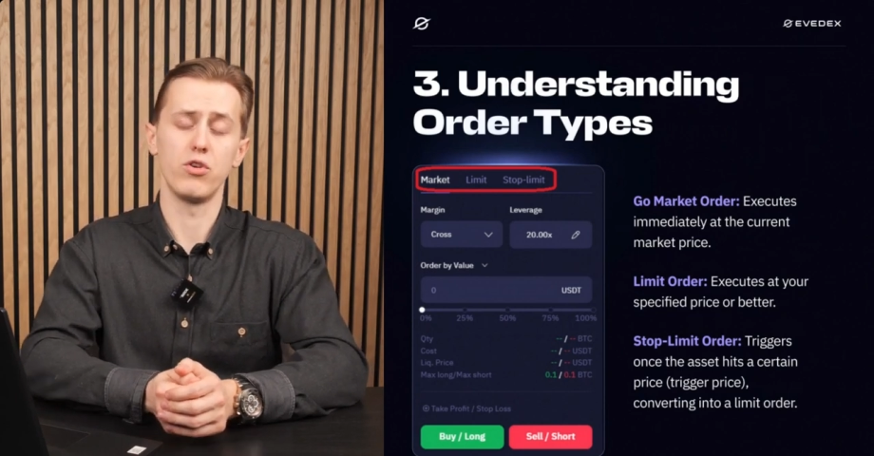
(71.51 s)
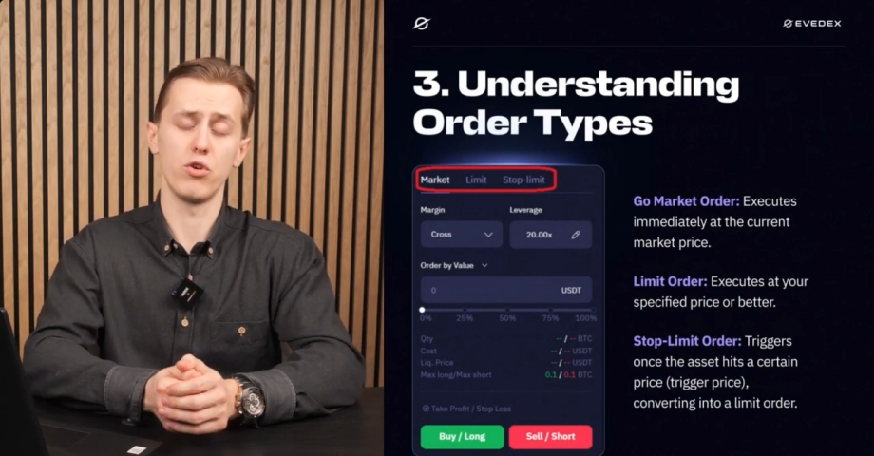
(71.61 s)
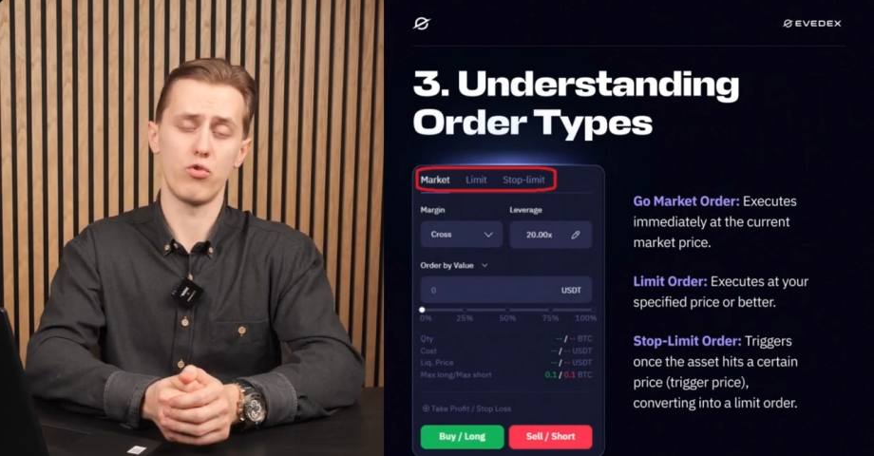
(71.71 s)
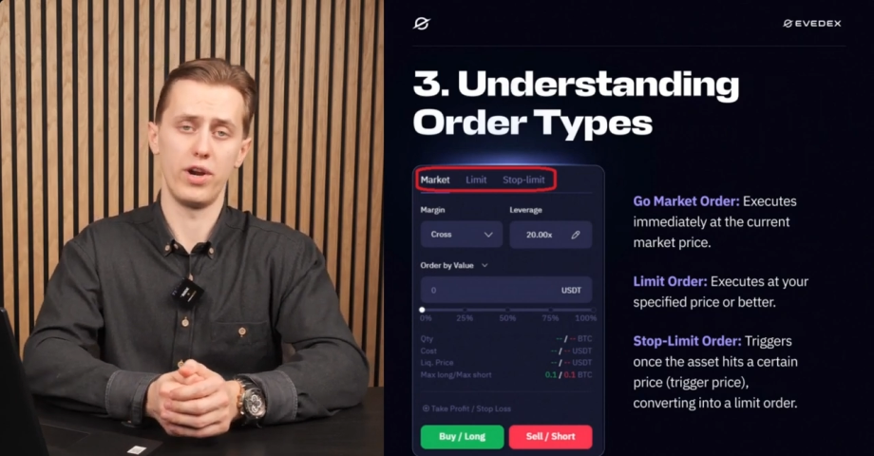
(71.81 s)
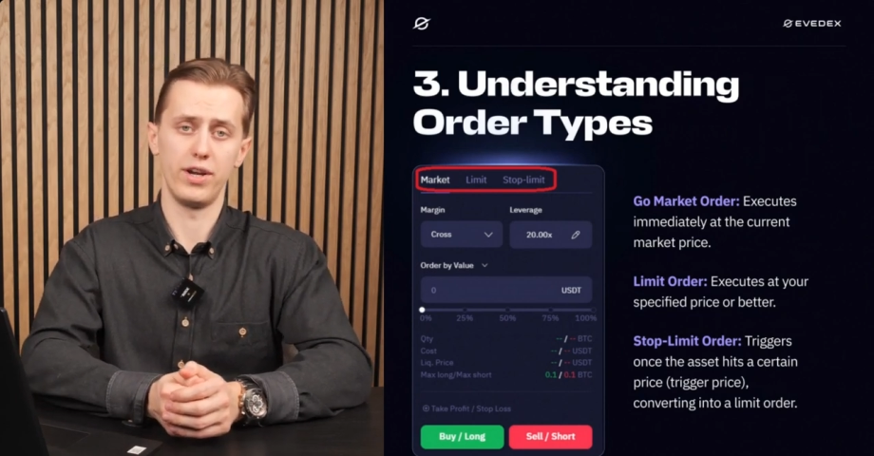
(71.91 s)
on
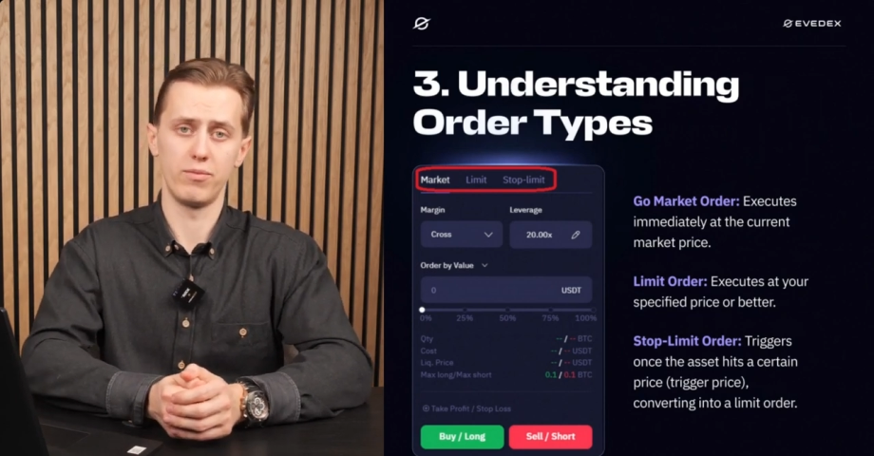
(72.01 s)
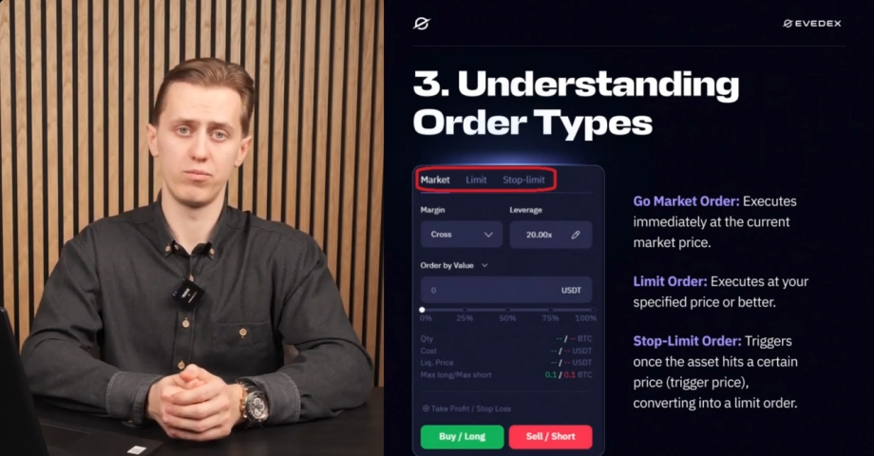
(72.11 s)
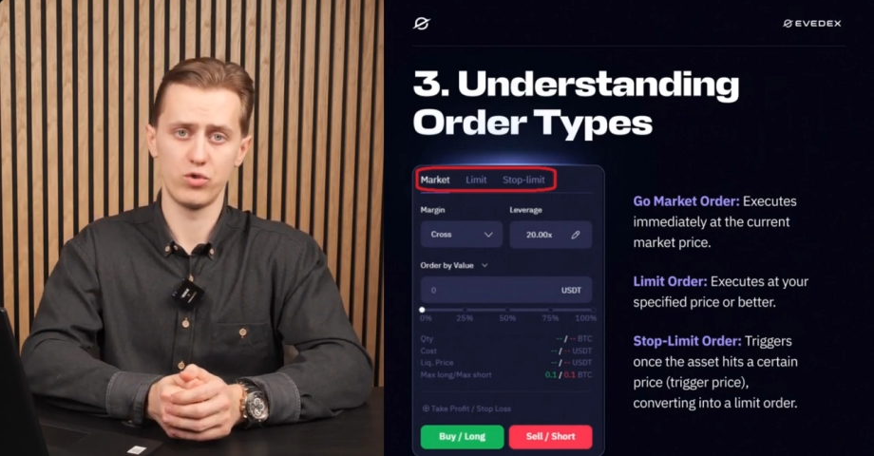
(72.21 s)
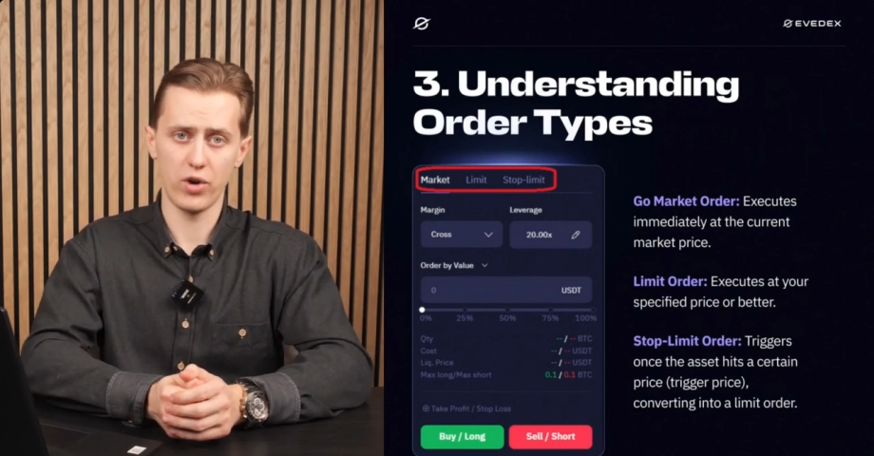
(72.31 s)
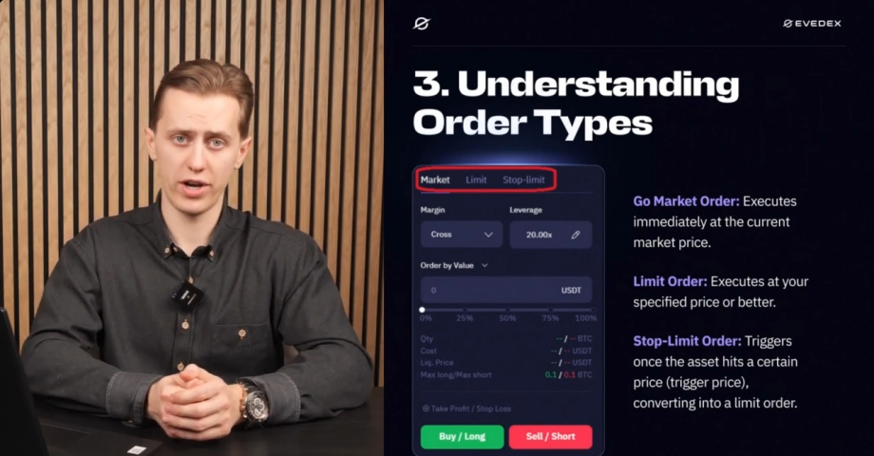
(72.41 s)
your trading
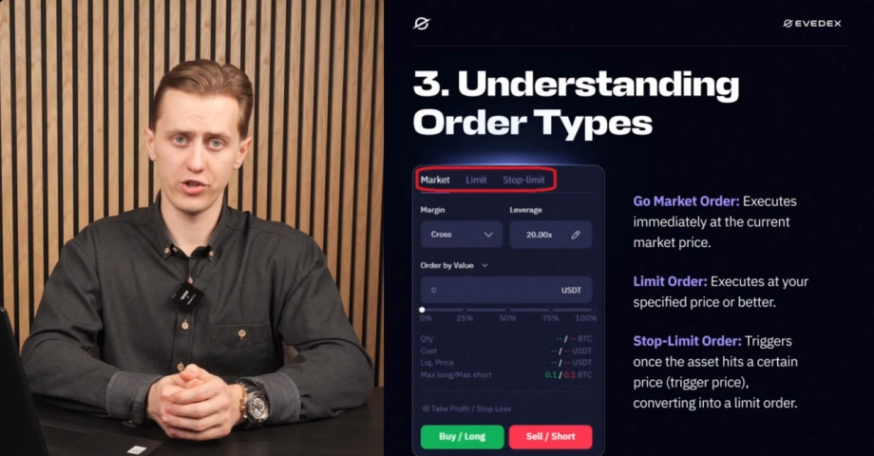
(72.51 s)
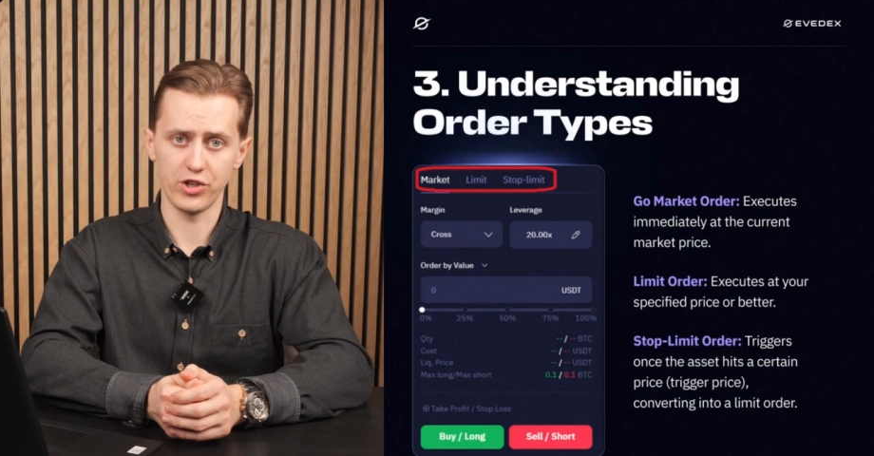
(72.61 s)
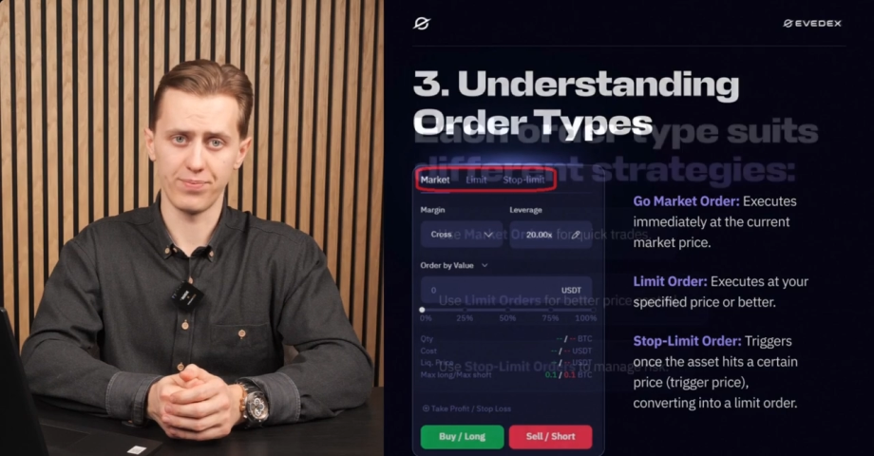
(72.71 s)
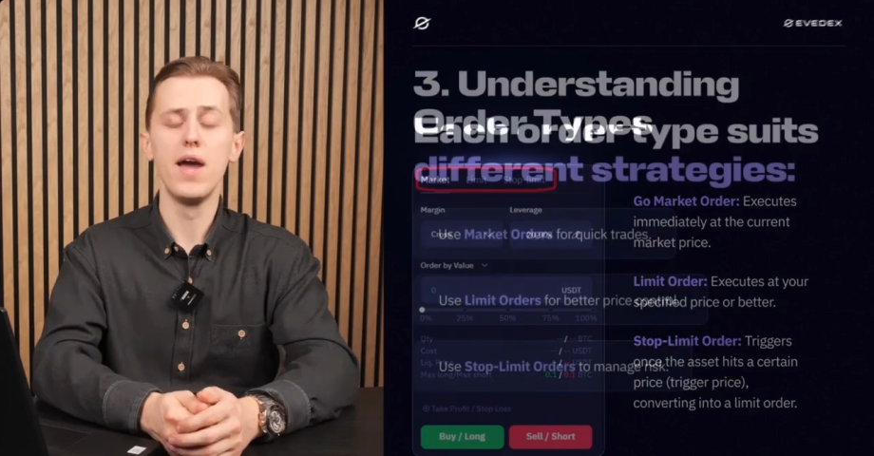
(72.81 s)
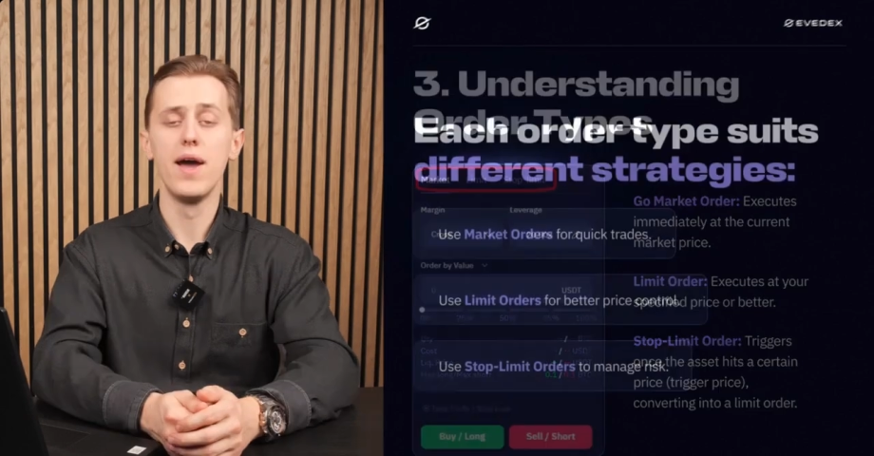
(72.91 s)

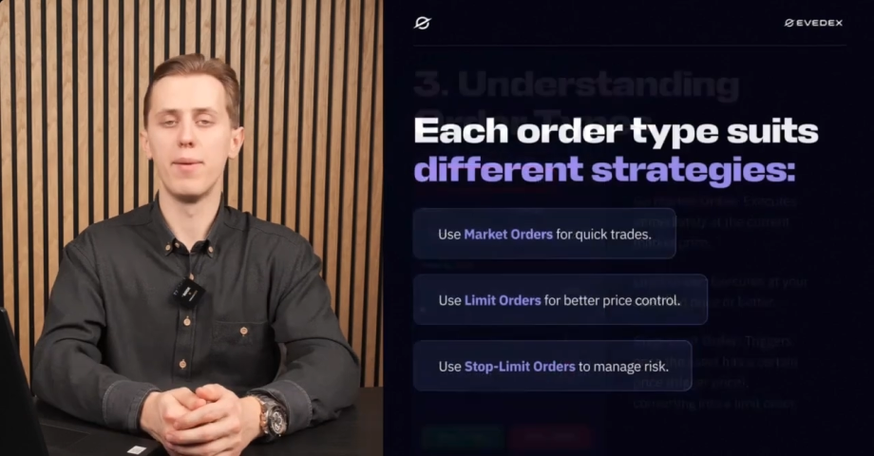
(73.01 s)
strategy.